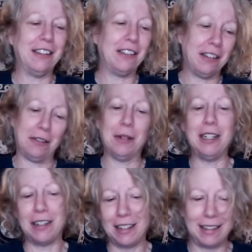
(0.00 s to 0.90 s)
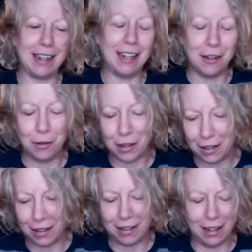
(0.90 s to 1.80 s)
this situation because it ain't no
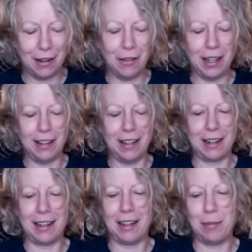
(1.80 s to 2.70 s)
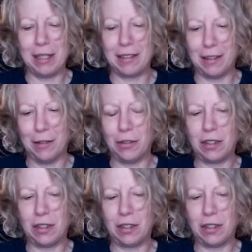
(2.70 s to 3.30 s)
good. You know, that could be too.